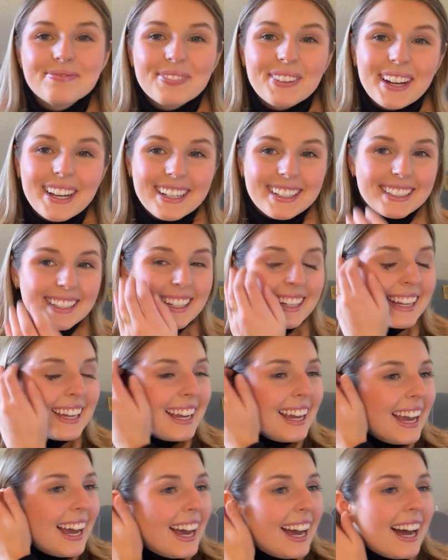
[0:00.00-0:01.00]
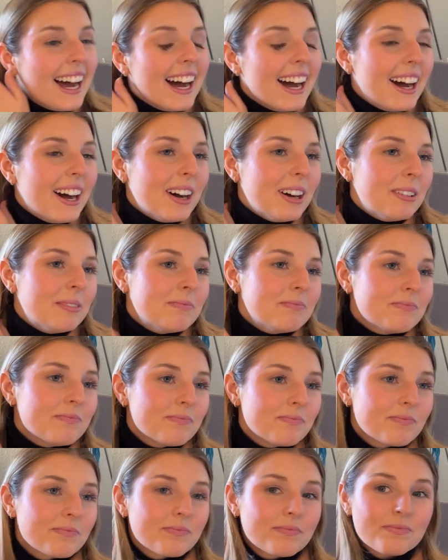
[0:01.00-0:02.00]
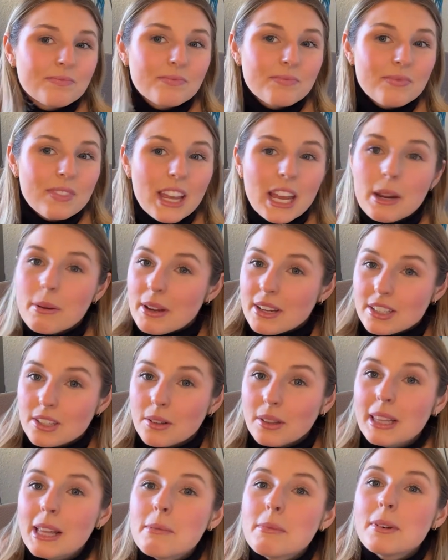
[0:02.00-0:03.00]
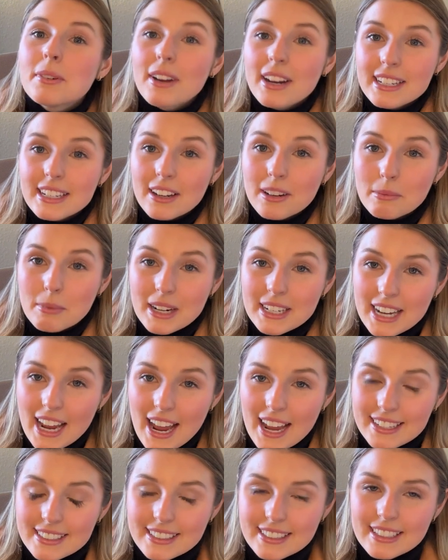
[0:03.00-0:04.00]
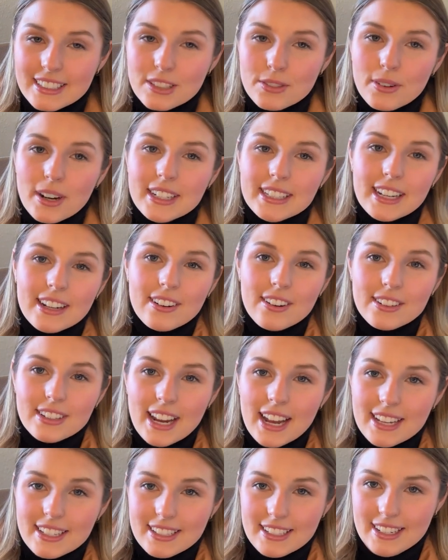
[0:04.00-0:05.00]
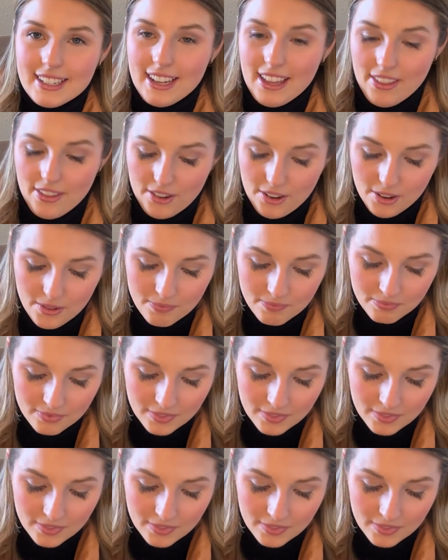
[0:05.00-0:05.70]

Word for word: but um, anyway, so let me write down my task. Let's write down our tasks together.